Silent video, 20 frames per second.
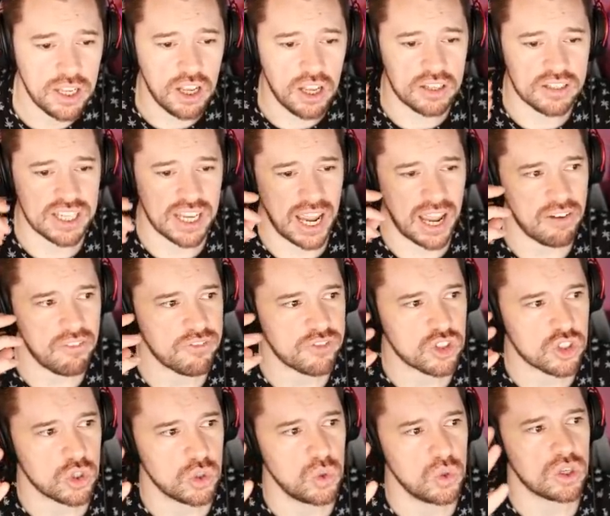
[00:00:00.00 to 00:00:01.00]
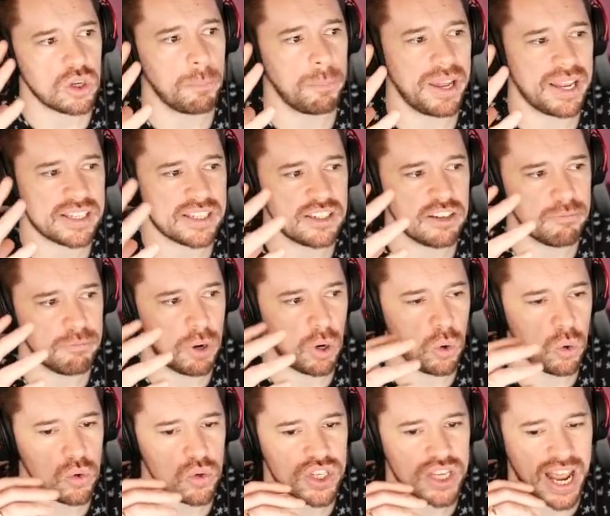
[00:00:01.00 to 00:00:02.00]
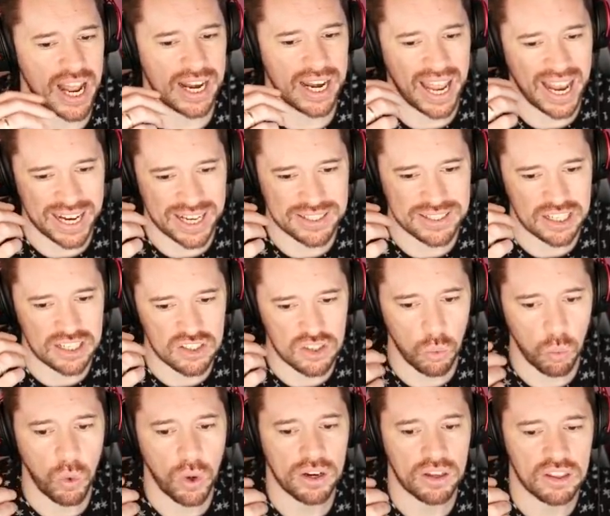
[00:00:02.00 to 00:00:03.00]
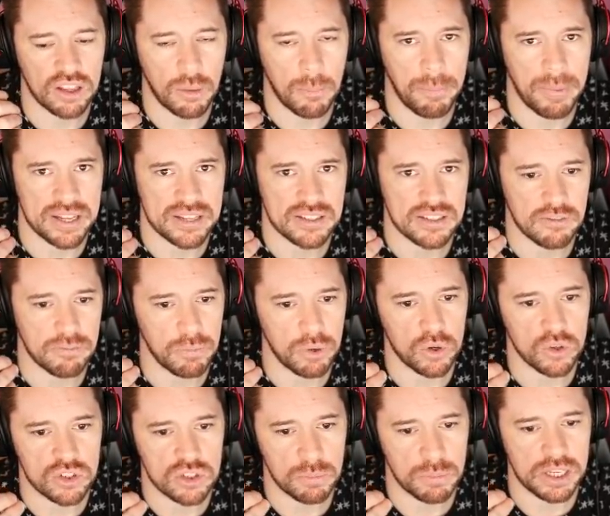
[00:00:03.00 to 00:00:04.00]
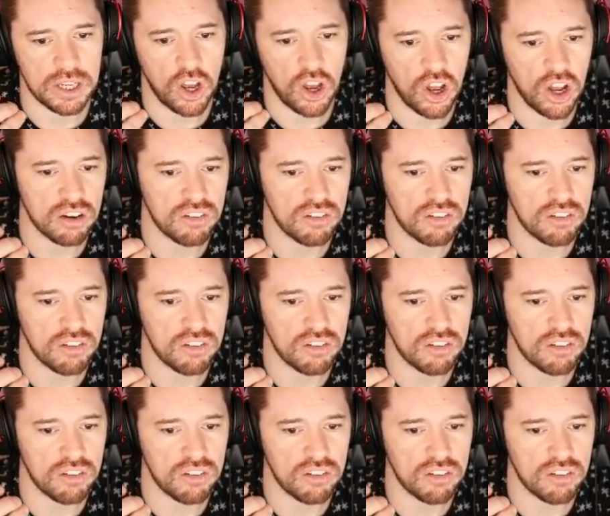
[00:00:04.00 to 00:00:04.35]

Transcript: To have two competitive modes and access to one of the competitive modes to be earned